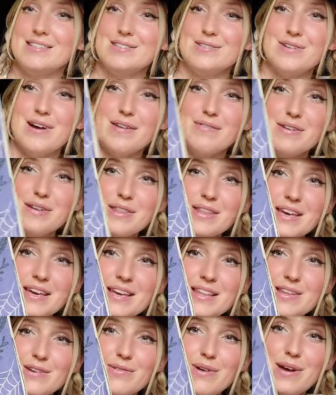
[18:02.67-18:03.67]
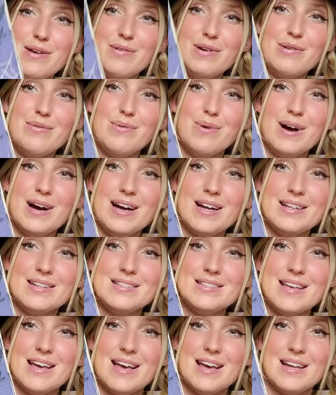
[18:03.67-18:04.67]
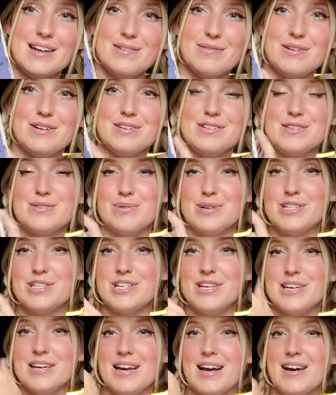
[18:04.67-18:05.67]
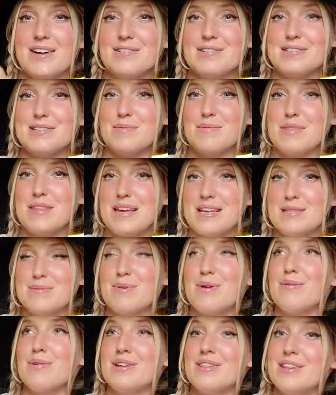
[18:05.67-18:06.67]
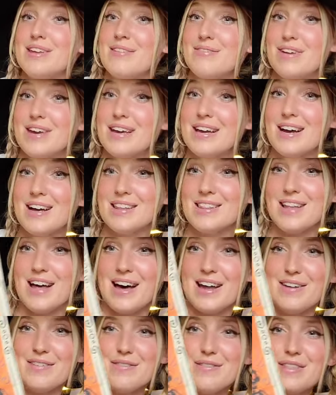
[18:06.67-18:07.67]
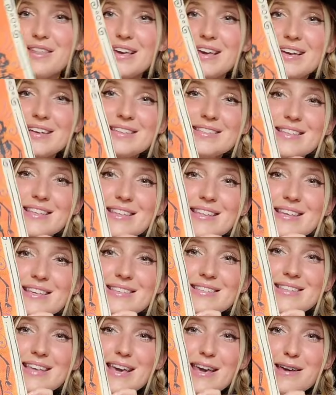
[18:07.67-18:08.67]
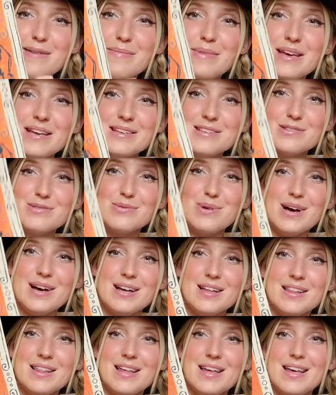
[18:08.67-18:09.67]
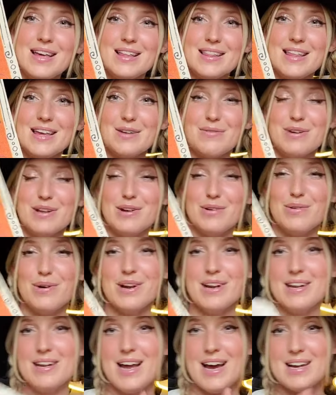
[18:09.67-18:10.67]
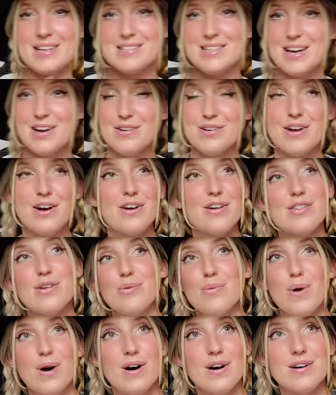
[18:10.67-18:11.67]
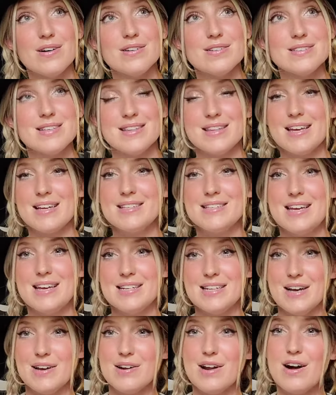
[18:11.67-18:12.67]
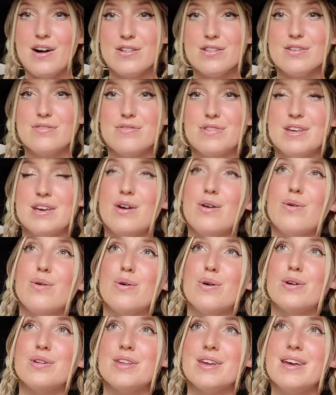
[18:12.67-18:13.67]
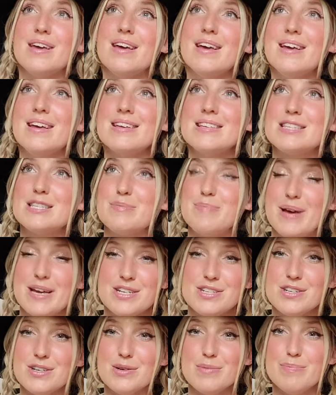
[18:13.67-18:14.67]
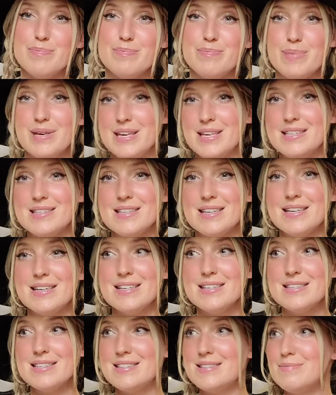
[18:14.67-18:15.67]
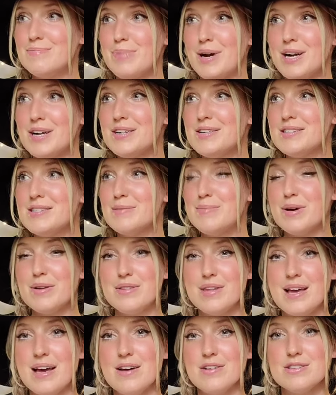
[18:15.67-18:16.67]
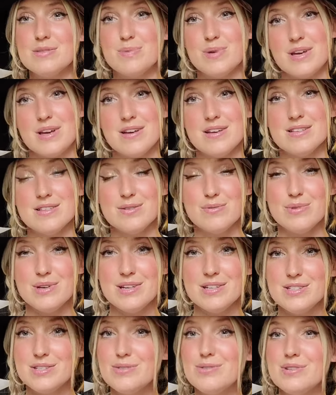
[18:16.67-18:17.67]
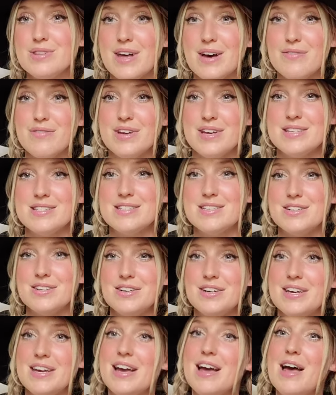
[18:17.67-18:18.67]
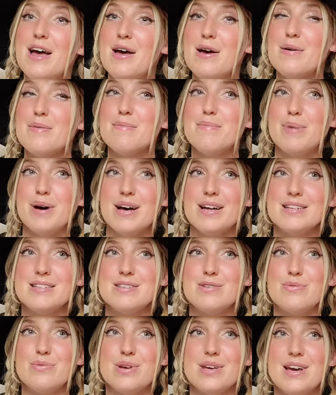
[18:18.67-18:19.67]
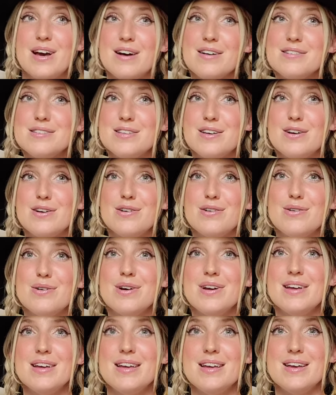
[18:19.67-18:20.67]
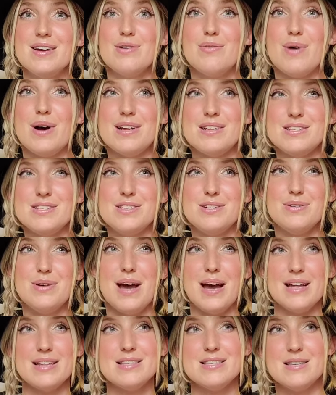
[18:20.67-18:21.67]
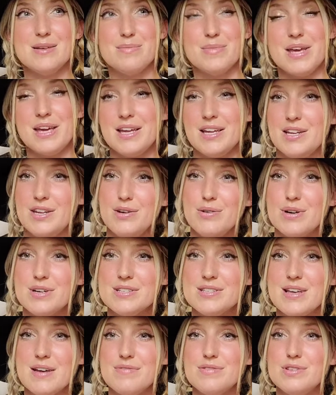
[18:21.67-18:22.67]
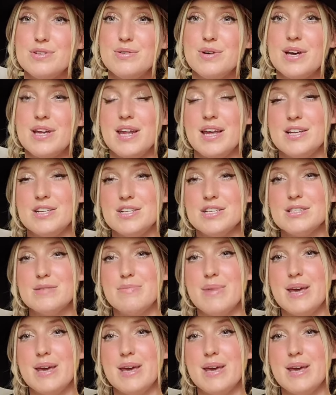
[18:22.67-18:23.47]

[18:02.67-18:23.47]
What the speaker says: do everything the way we want, and we're switching out some things, but we're leaving a lot of things the same as well. Like, we don't want to knock down all the walls and like take down all of the old special pieces, parts about the house because we do love history, but we also want to add some like newer stuff to it and just